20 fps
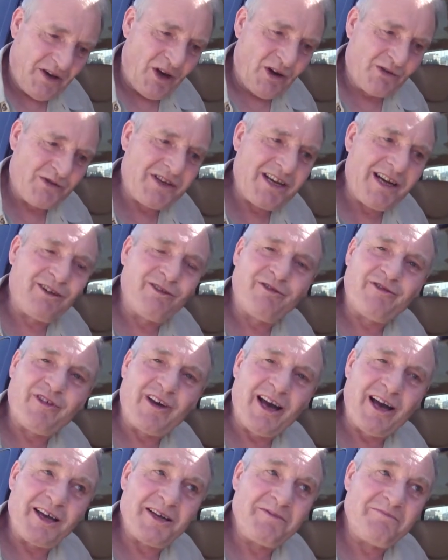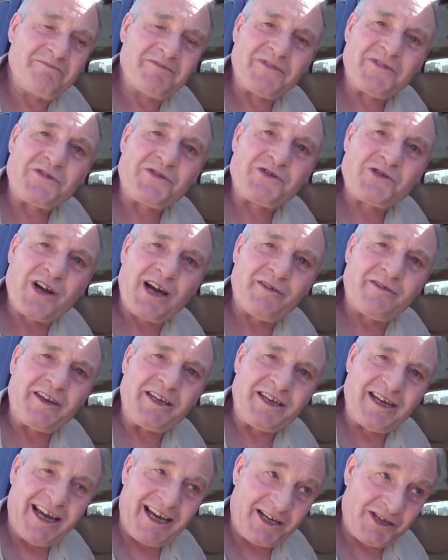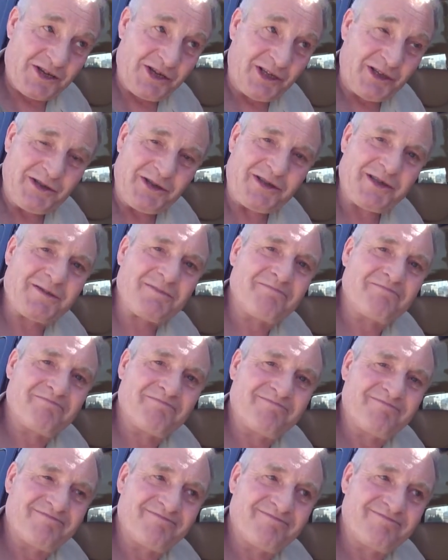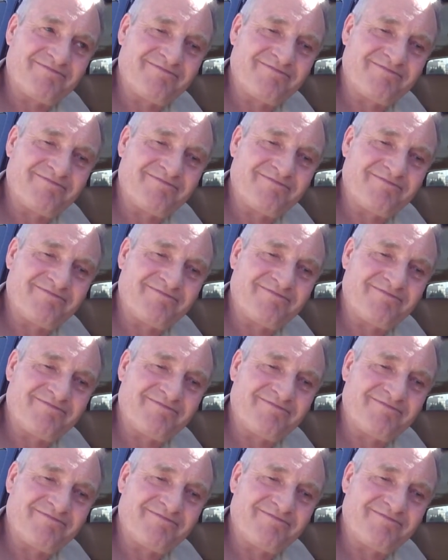Hotel fine, driving excellent. Very